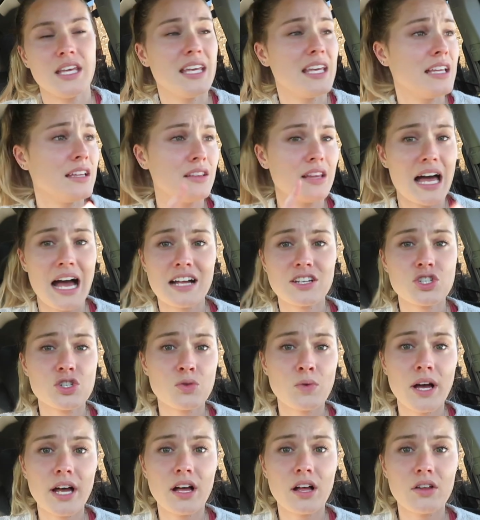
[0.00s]
He latched
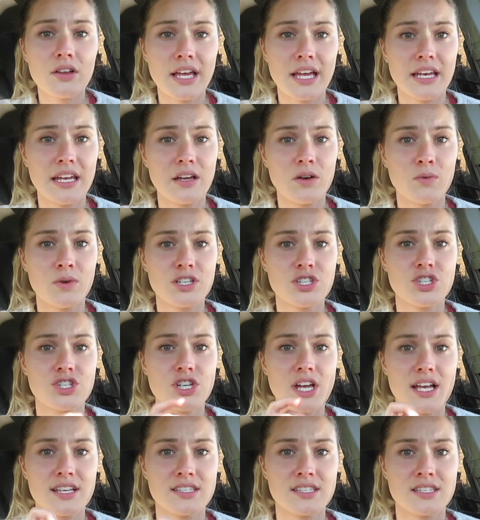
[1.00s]
well, and it was
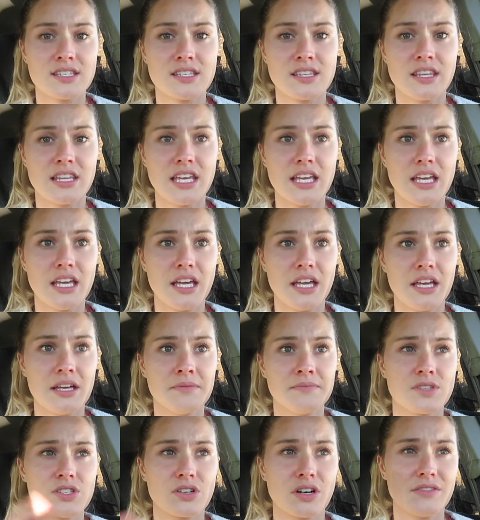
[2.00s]
just
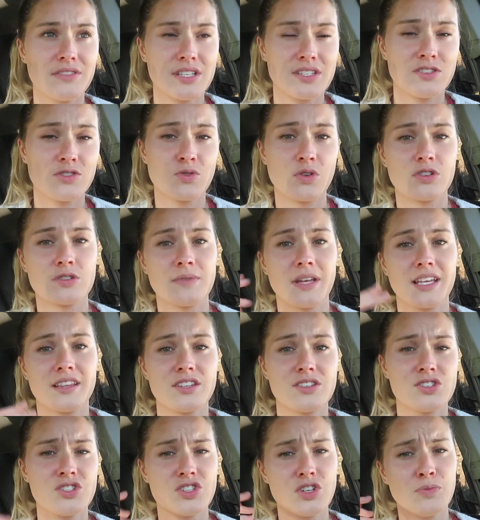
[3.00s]
the, sorry if this is gross, but like
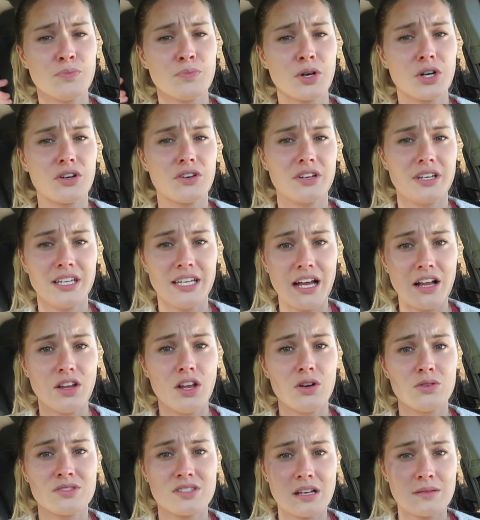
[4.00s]
the super
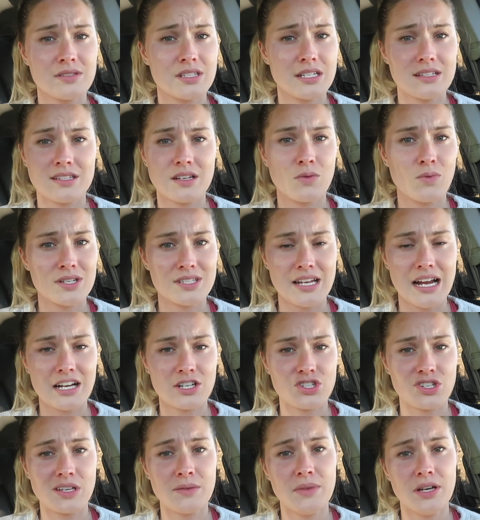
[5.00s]
yellow substance. It wasn't
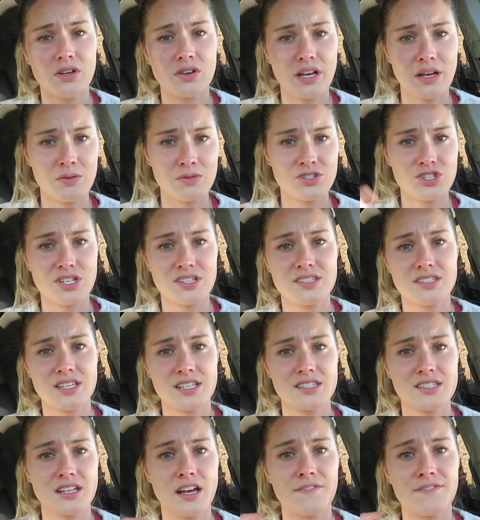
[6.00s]
actually milk. It was just
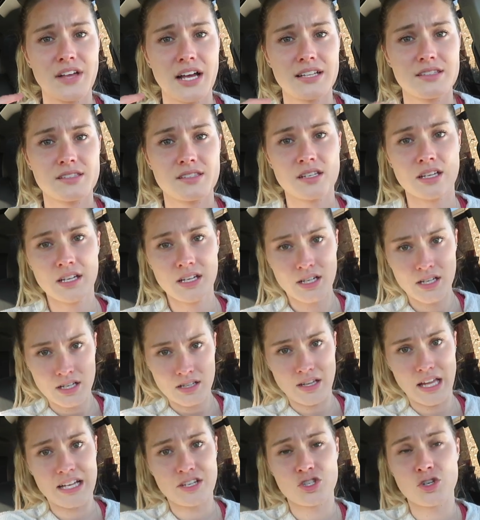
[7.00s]
the stuff that's
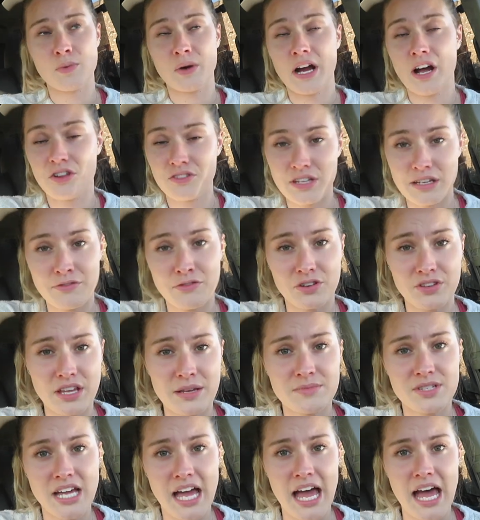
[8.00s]
like super healthy for
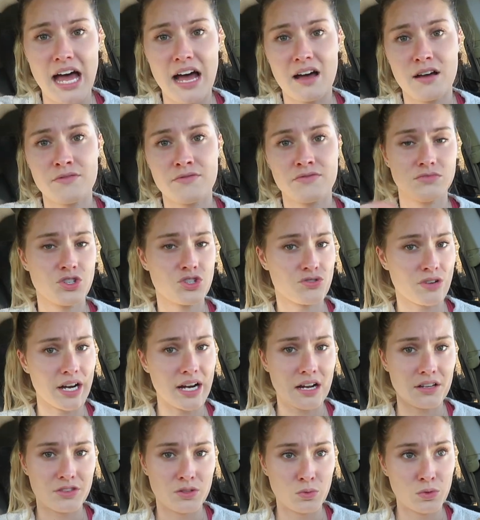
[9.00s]
them to have straight
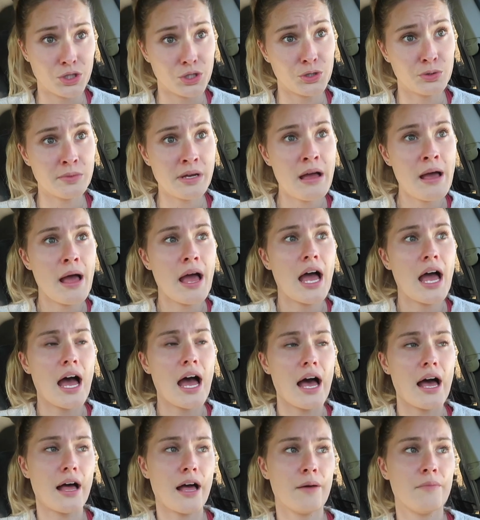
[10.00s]
out the womb.
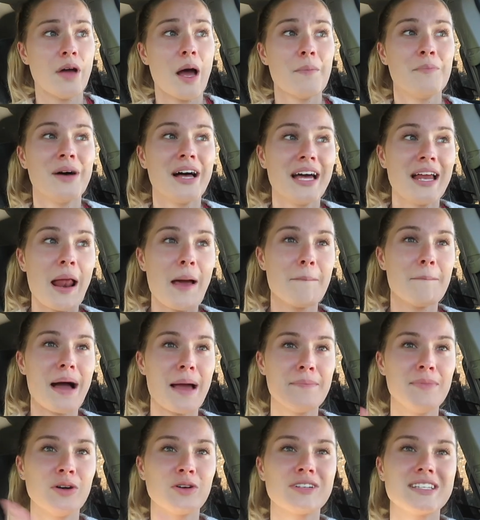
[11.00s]
But
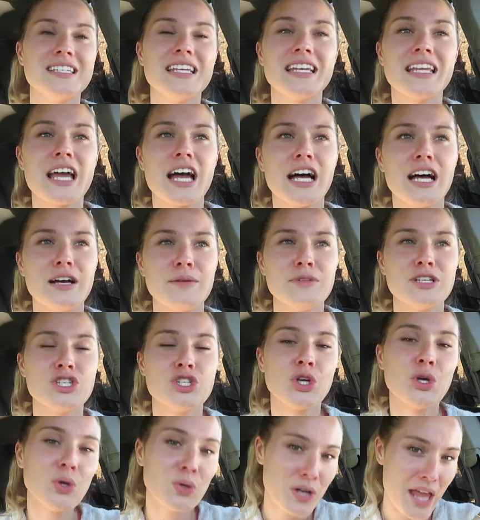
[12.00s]
my milk did come
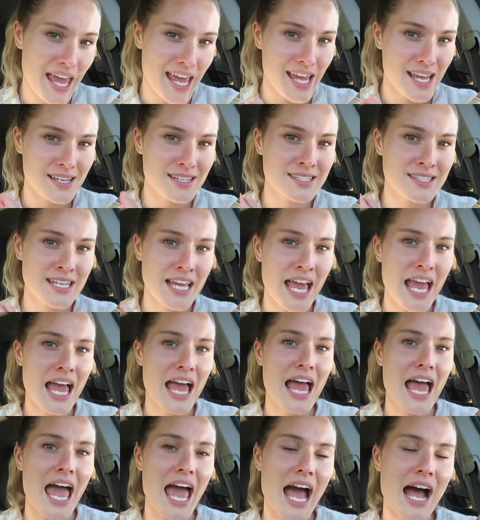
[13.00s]
2 days
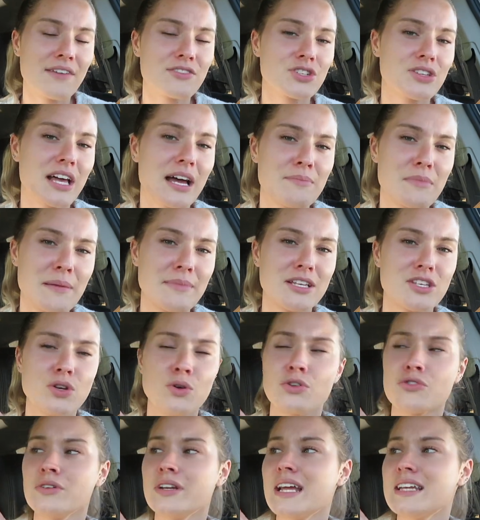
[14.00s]
after that, maybe
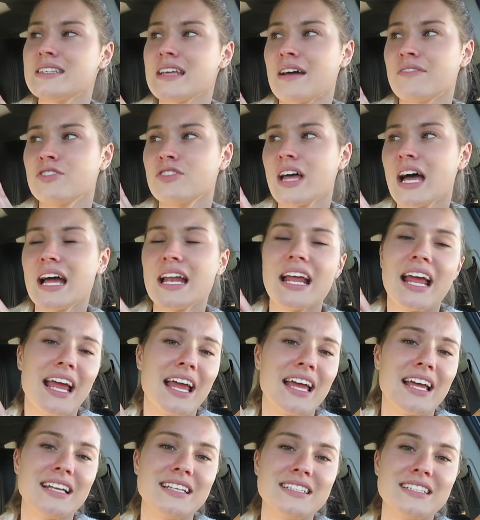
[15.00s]
2 or 3 days after that,
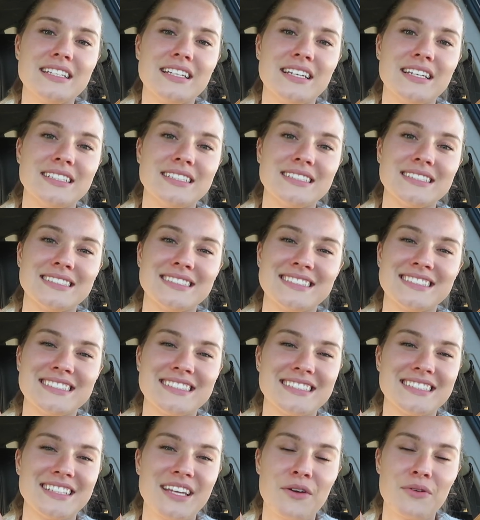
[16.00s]
and
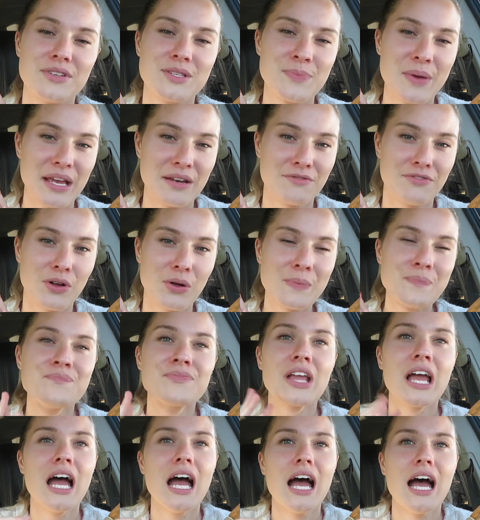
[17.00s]
it was painful.
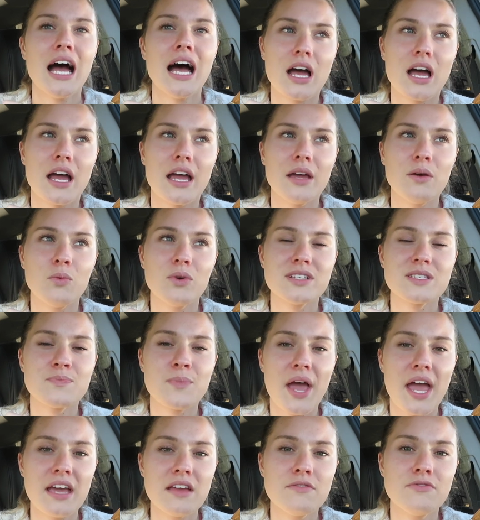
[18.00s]
It was
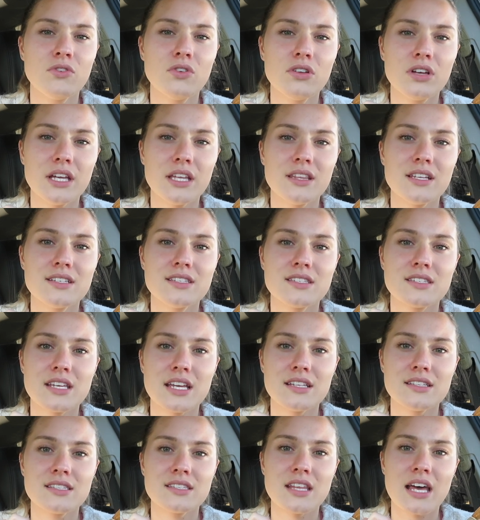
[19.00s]
painful in the
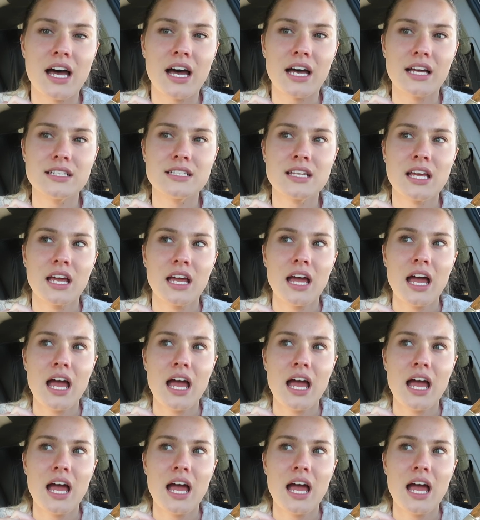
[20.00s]
sense that